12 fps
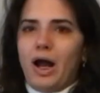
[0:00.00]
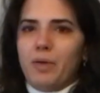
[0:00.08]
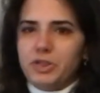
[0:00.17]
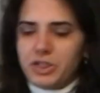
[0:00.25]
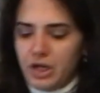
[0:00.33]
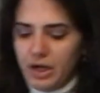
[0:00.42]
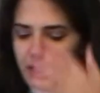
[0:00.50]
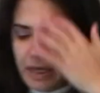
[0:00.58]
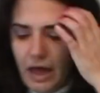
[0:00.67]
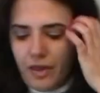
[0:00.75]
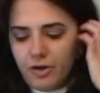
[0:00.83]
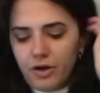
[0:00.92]
I'm just gonna
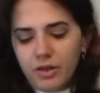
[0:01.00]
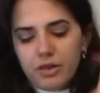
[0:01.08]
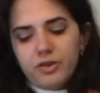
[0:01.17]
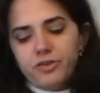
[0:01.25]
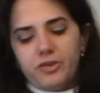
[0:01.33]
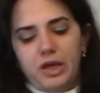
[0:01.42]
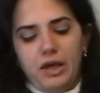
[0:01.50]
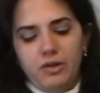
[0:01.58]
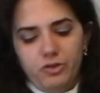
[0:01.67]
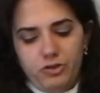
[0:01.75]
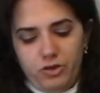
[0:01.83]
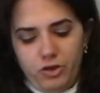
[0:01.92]
gather the
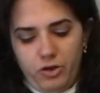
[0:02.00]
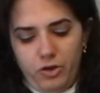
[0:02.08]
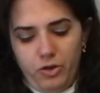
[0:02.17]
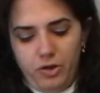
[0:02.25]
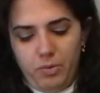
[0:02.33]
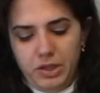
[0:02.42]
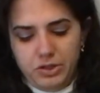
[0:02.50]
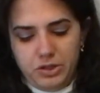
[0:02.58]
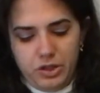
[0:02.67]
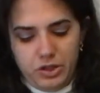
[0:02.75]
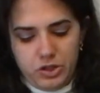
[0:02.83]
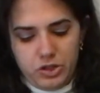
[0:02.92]
skins to throw them into
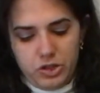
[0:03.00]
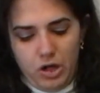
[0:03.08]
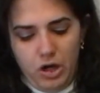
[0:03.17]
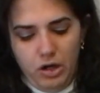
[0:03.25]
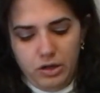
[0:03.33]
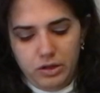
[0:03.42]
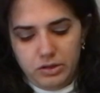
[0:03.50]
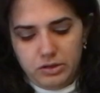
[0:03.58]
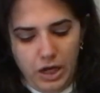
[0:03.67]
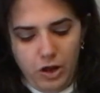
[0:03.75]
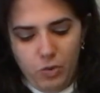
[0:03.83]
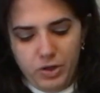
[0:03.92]
the stock.
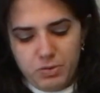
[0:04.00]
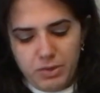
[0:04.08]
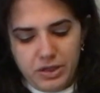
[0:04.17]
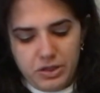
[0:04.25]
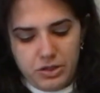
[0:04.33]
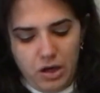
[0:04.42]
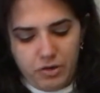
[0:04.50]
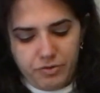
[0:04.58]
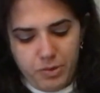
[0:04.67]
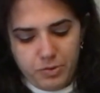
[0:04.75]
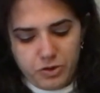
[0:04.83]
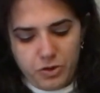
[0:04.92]
I always make stock
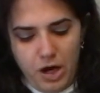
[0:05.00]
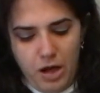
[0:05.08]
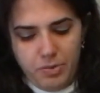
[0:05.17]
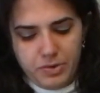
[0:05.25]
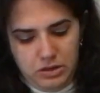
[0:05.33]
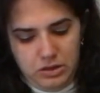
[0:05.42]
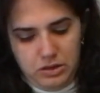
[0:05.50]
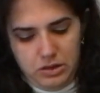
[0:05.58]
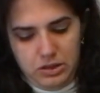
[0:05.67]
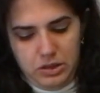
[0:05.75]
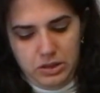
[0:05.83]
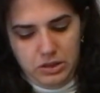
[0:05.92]
from scratch.
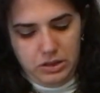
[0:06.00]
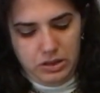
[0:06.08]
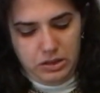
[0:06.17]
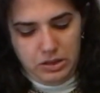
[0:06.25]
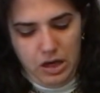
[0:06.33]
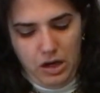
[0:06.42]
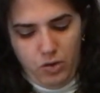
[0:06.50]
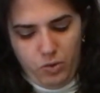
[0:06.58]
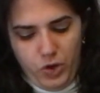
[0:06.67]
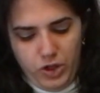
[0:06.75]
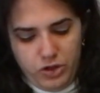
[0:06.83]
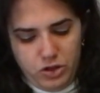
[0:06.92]
This is how
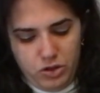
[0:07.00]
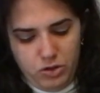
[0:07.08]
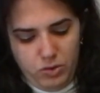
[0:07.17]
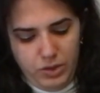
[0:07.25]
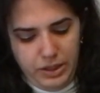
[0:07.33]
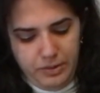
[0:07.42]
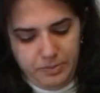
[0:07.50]
we do it.